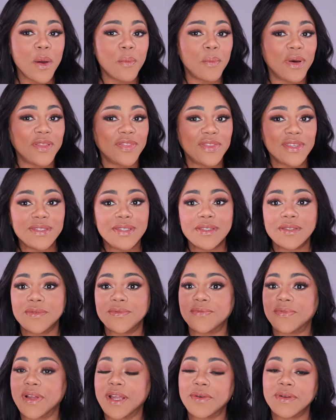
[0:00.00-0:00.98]
But this is a
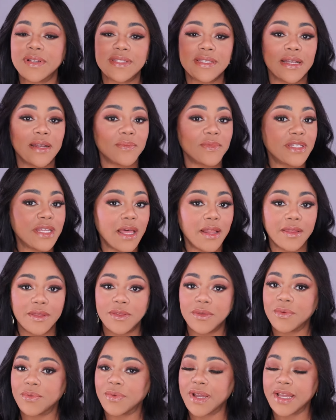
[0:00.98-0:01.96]
fragrance that I'm
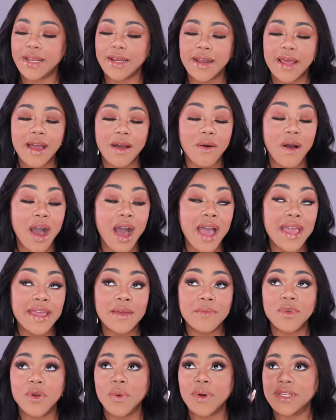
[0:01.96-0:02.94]
telling you right now, I
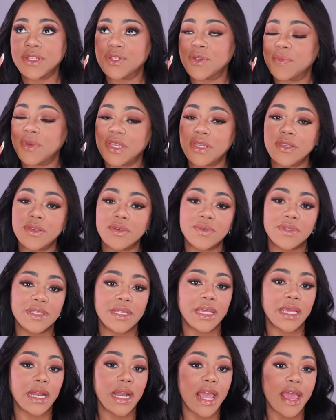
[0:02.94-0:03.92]
am going to be
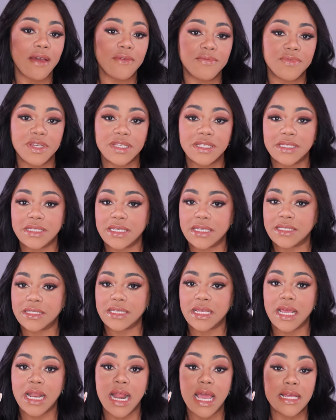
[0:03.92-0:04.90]
using it every
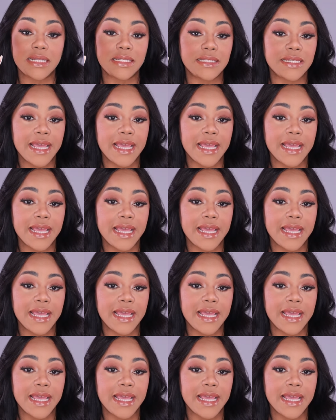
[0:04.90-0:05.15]
season,